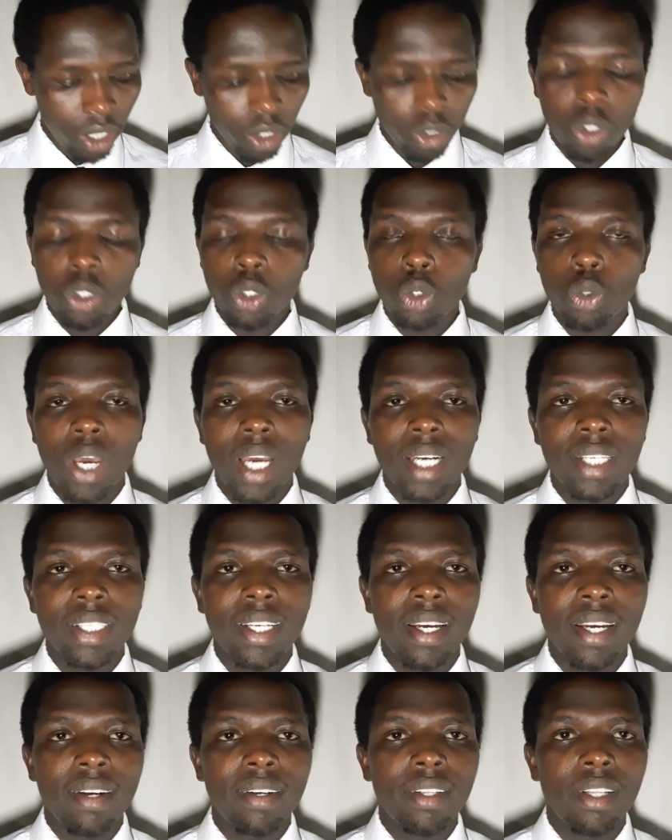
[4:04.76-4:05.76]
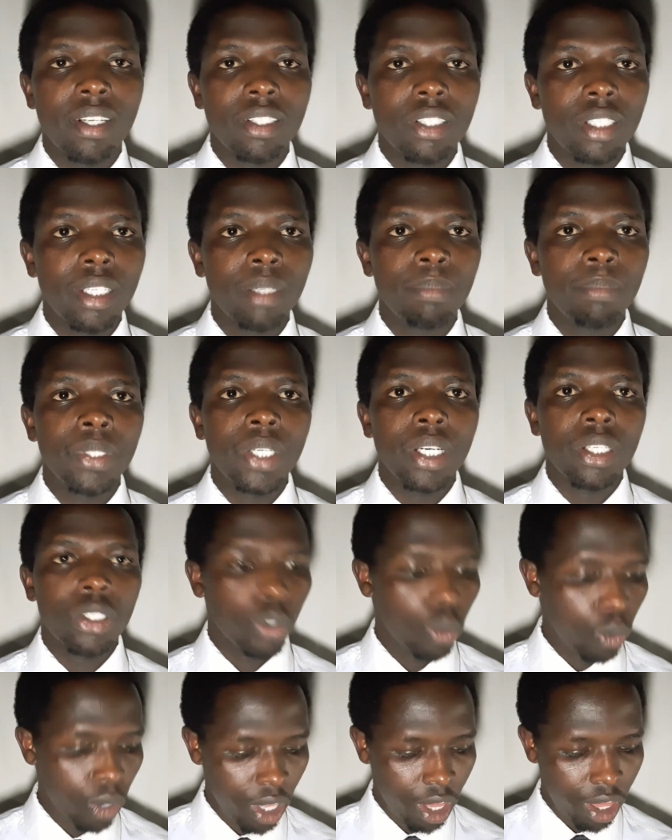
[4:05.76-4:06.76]
those we are sharing the scriptures
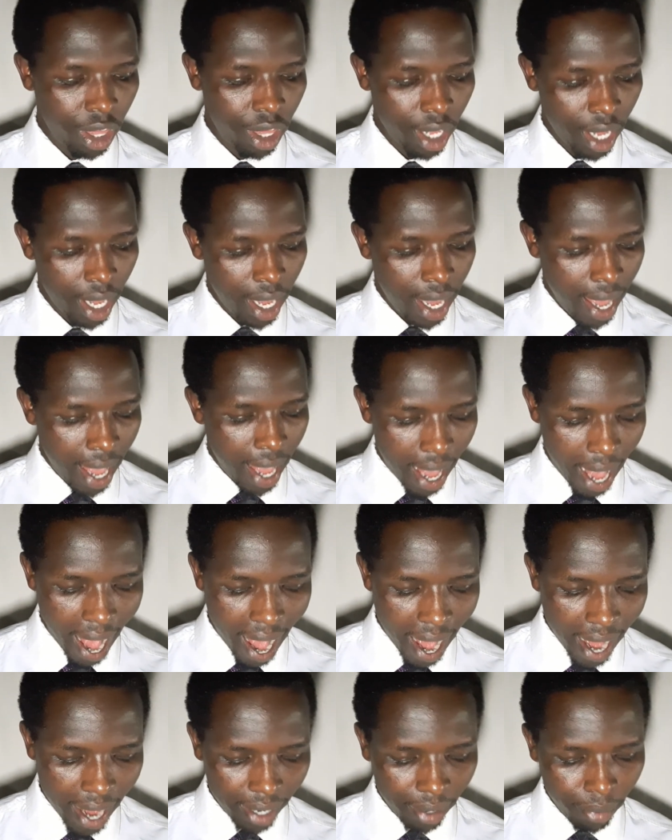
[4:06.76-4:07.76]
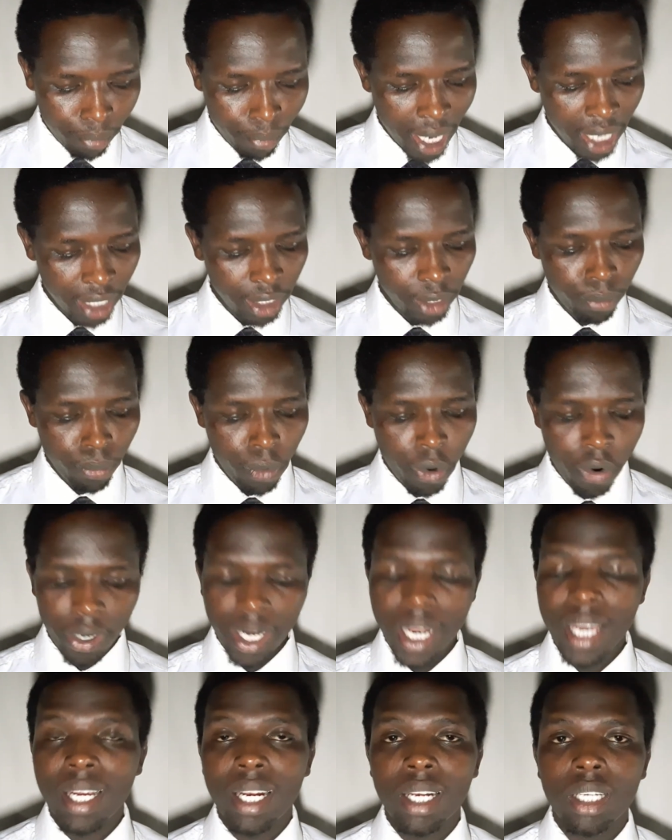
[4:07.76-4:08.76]
with are much more
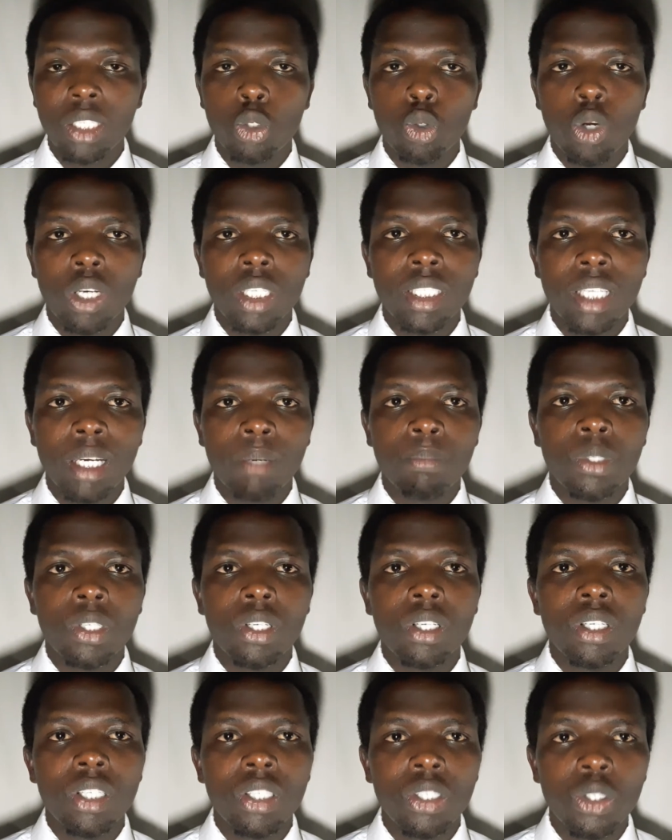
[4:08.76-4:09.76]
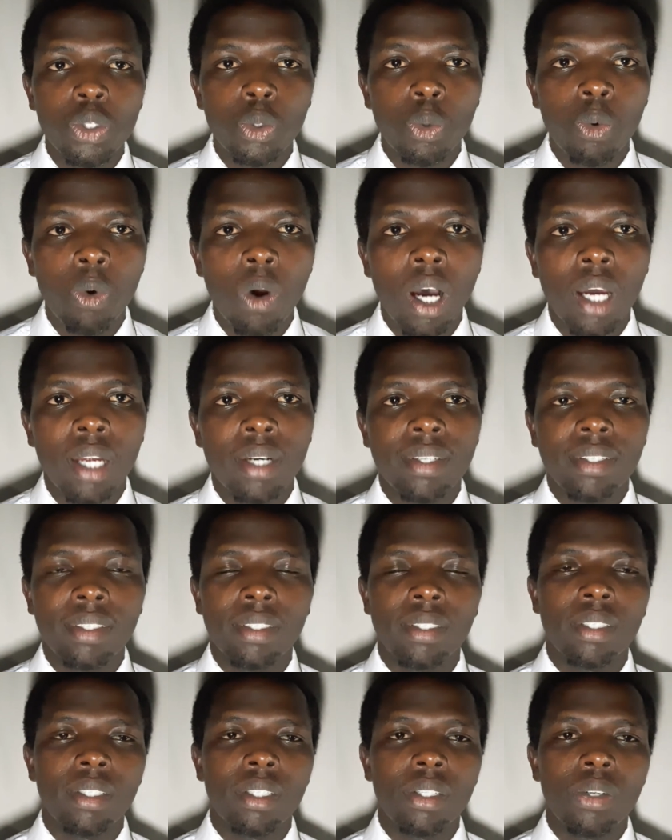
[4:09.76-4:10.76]
likely to accept his word.
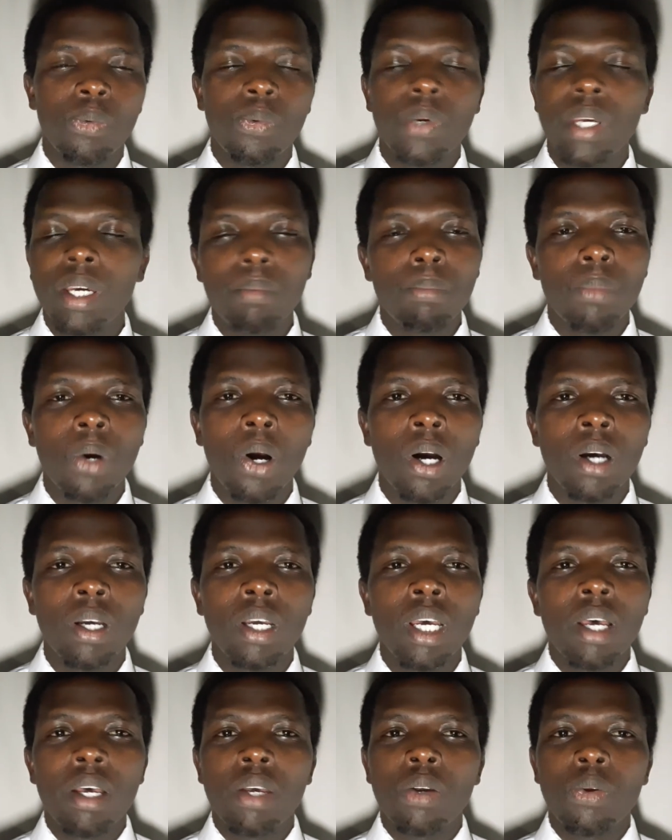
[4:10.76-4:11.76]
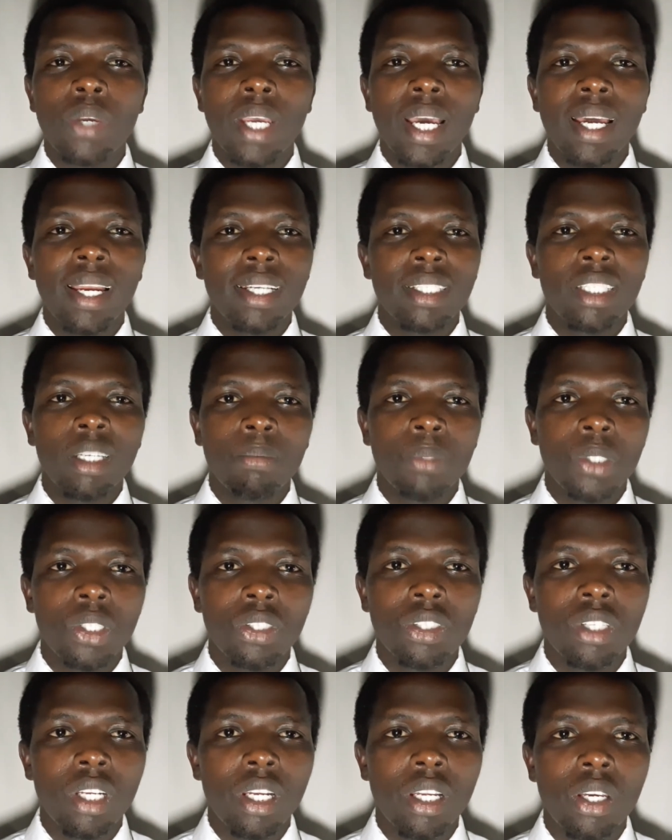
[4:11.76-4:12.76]
We can accept
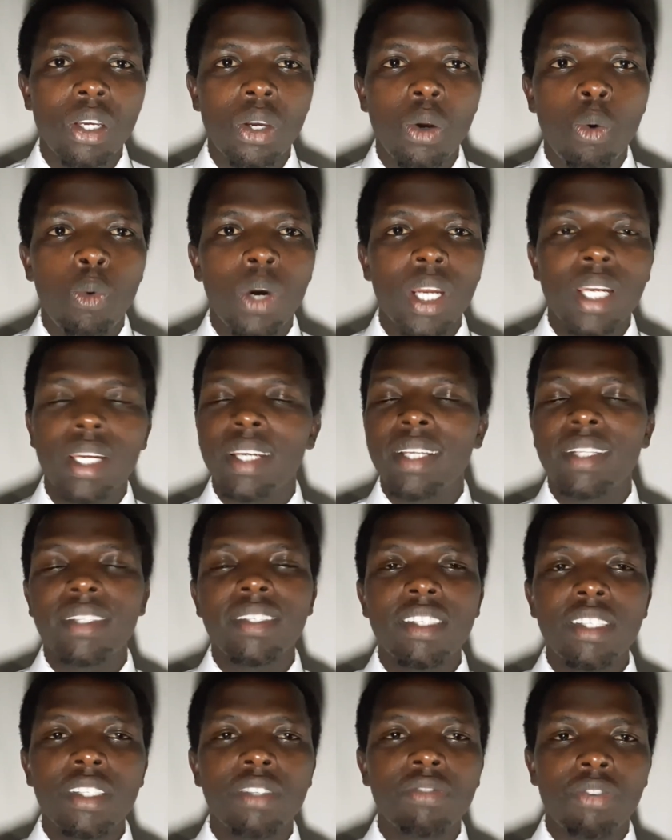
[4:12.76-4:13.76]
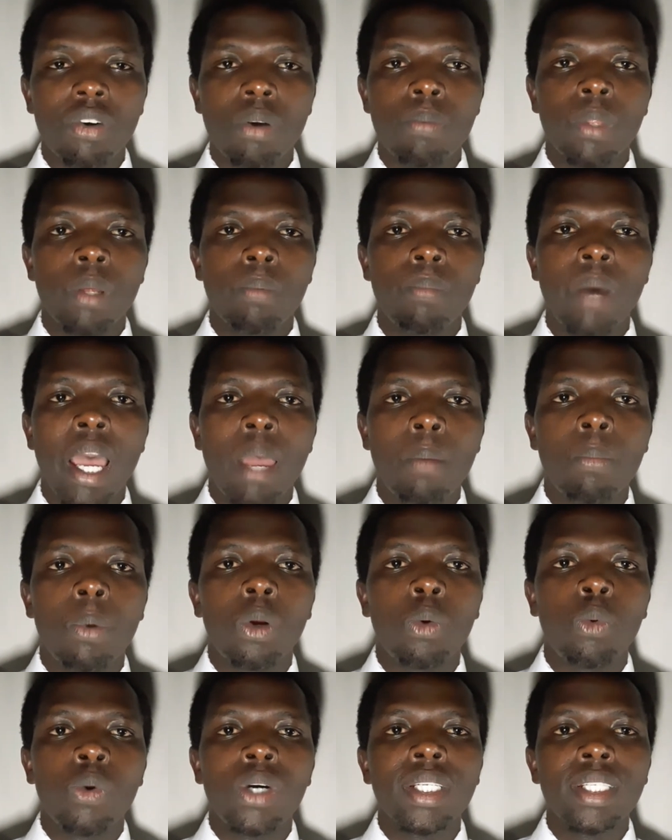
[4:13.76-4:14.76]
easily when it is from the Bible,
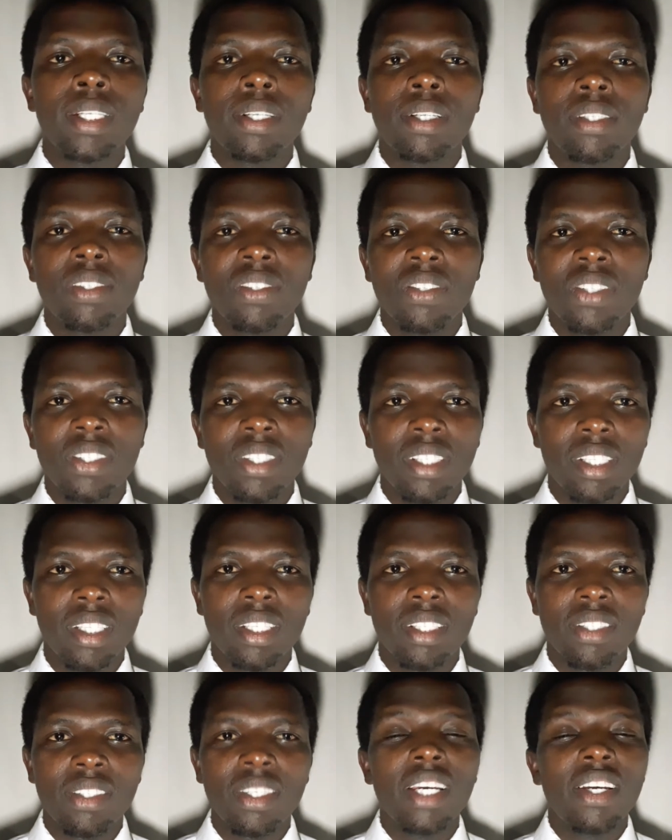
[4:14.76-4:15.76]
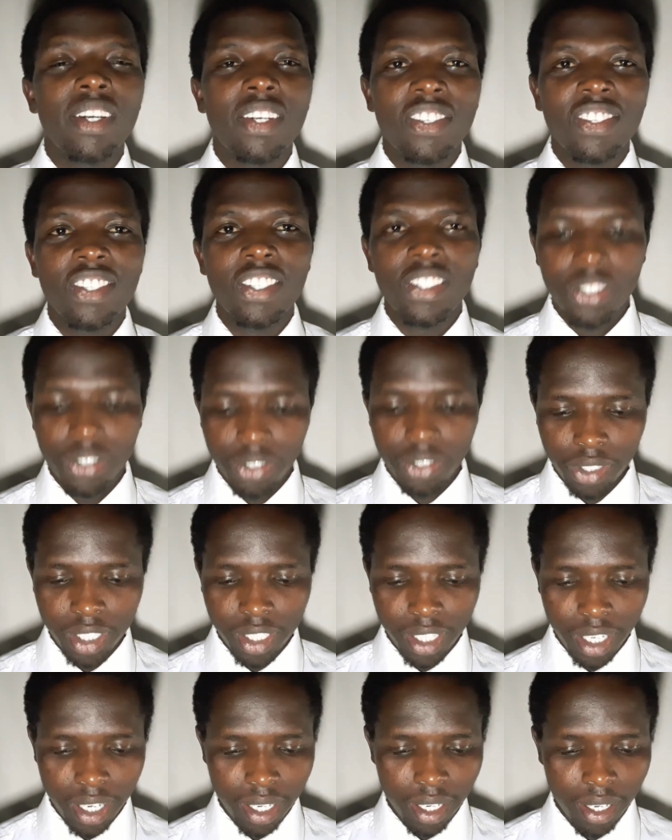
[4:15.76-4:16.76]
when it says it is
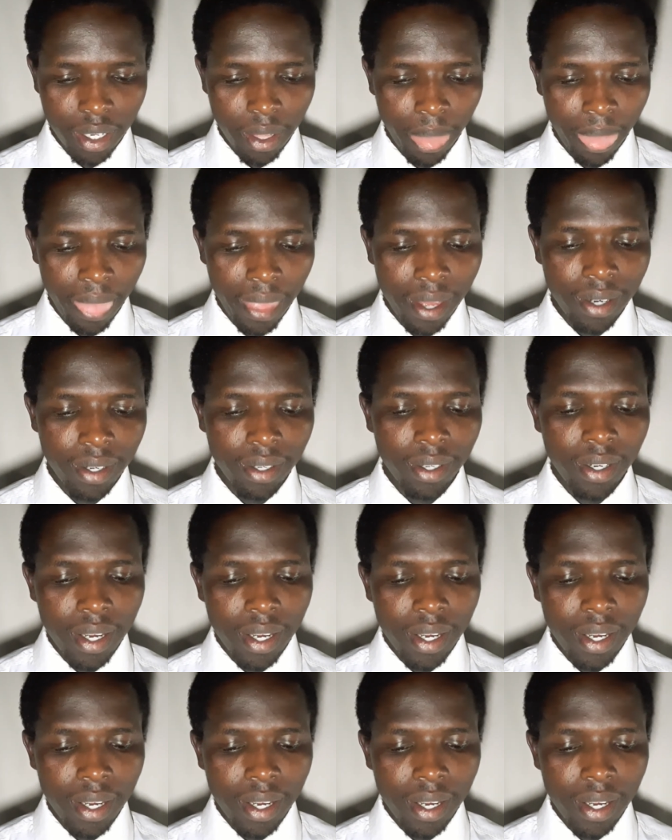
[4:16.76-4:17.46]
written. And